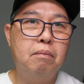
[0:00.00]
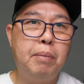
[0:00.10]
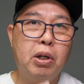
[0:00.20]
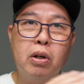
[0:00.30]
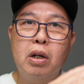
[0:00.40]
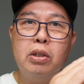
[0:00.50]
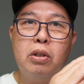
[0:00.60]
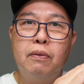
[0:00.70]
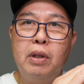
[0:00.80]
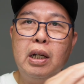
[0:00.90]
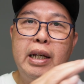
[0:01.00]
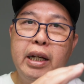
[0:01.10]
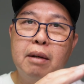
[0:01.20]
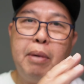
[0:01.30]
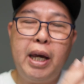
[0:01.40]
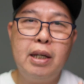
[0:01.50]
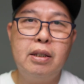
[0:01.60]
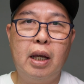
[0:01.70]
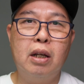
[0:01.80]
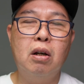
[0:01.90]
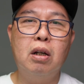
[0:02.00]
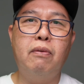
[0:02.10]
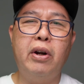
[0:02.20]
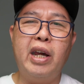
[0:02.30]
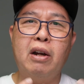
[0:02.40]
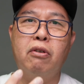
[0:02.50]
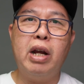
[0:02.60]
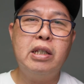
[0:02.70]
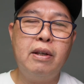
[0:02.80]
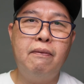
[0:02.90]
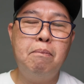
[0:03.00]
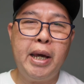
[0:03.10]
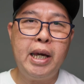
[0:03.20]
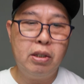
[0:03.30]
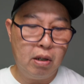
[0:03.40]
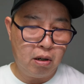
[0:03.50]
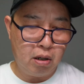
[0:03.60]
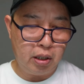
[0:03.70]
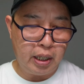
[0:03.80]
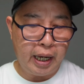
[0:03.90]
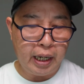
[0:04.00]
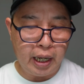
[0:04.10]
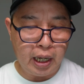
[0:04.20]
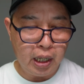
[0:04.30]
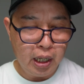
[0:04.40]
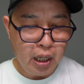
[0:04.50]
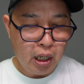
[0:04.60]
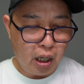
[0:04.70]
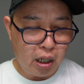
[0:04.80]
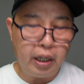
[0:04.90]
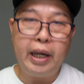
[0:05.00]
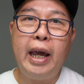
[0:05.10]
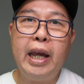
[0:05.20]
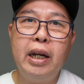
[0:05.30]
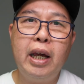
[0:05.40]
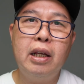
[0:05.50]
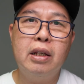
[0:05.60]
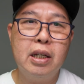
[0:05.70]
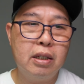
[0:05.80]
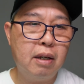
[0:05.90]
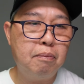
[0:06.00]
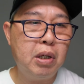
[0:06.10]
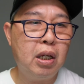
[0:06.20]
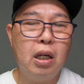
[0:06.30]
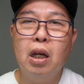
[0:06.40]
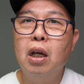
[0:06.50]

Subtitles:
because of the linear bass and not a very aggressive bass on the Heyday does give me